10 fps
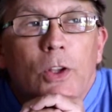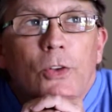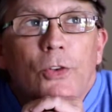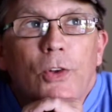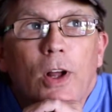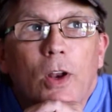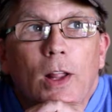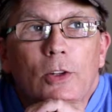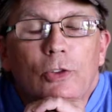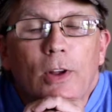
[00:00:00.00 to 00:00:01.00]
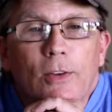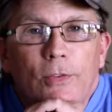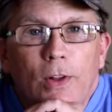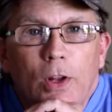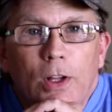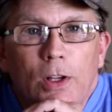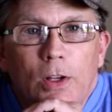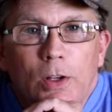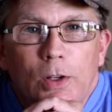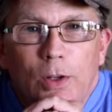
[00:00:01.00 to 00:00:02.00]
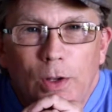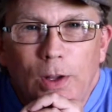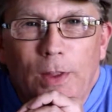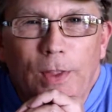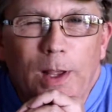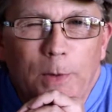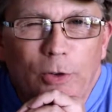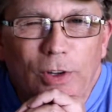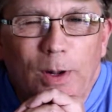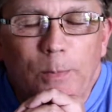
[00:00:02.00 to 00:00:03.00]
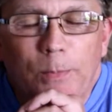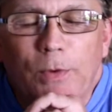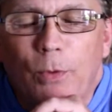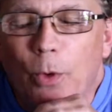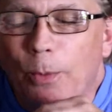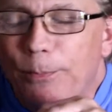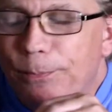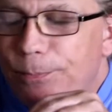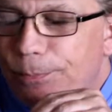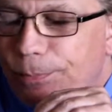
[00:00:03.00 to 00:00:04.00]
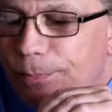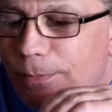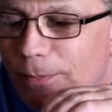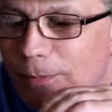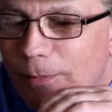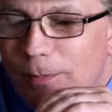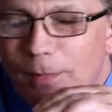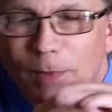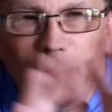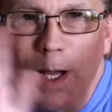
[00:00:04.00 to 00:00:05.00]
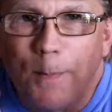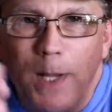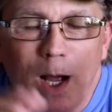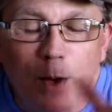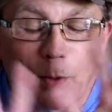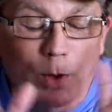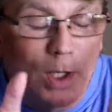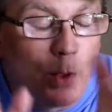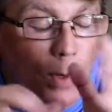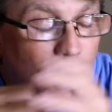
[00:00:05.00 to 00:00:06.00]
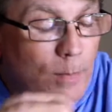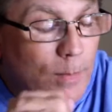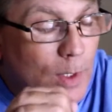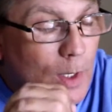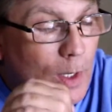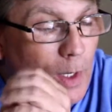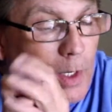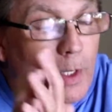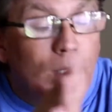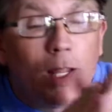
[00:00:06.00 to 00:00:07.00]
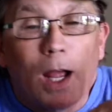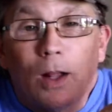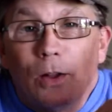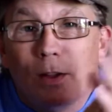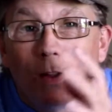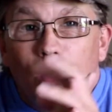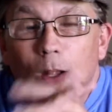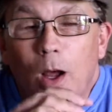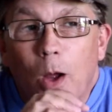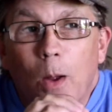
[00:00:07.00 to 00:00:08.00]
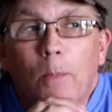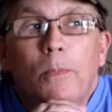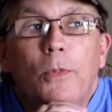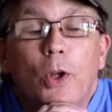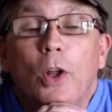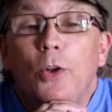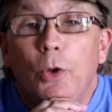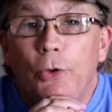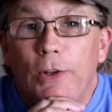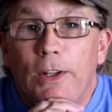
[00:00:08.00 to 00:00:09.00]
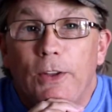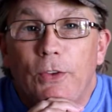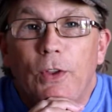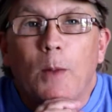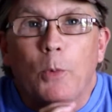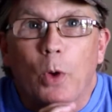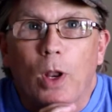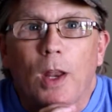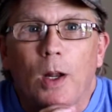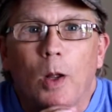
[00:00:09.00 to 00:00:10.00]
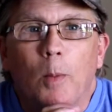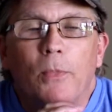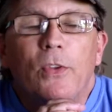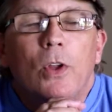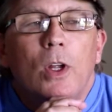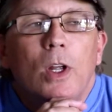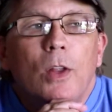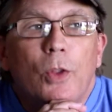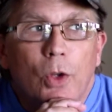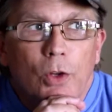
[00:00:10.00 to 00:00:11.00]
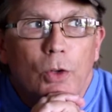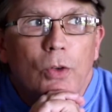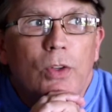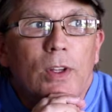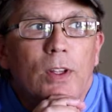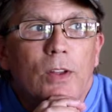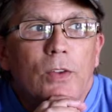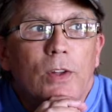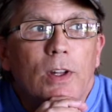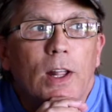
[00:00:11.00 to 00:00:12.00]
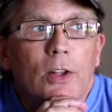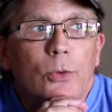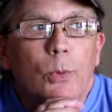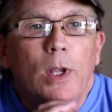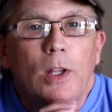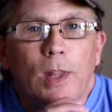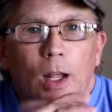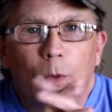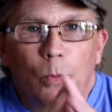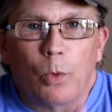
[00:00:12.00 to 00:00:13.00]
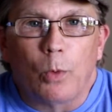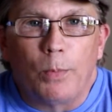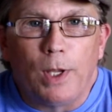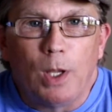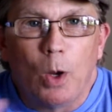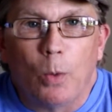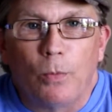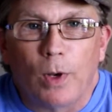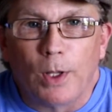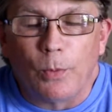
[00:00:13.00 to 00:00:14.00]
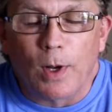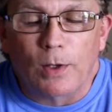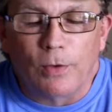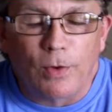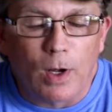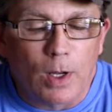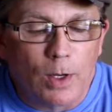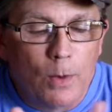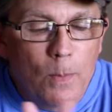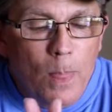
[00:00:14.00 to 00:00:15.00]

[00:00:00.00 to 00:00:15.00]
stuck like Chuck feeling. I think I mentioned it before. I don't. Anyway, yeah. The good news is, I'm doing a lot of ums. The good news is next week that will be hopefully rectified